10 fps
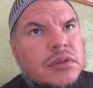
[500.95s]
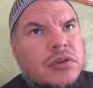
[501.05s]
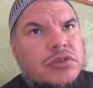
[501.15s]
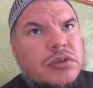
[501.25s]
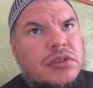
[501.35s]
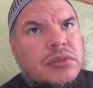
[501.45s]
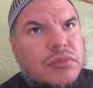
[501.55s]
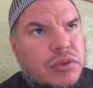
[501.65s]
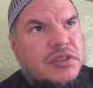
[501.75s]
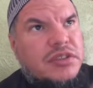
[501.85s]
so it's a
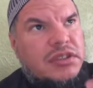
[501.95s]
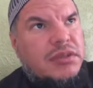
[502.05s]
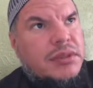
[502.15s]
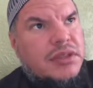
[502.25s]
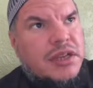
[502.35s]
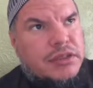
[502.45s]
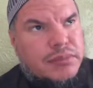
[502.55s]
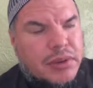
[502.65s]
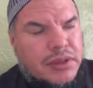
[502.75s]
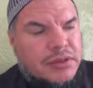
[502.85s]
more systematized
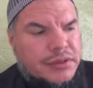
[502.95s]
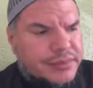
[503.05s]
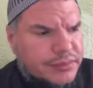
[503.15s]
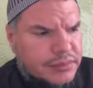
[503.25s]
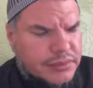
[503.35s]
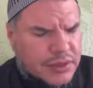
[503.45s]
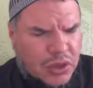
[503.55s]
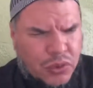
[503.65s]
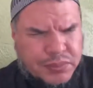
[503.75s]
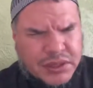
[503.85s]
process. I
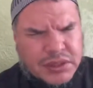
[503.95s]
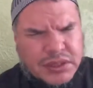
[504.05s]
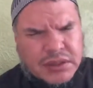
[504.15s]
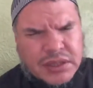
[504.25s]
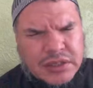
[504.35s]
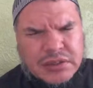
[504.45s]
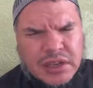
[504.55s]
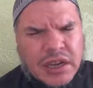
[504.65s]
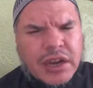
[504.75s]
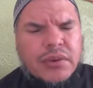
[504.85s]
hope that that's
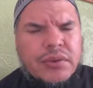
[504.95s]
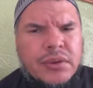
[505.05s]
clear.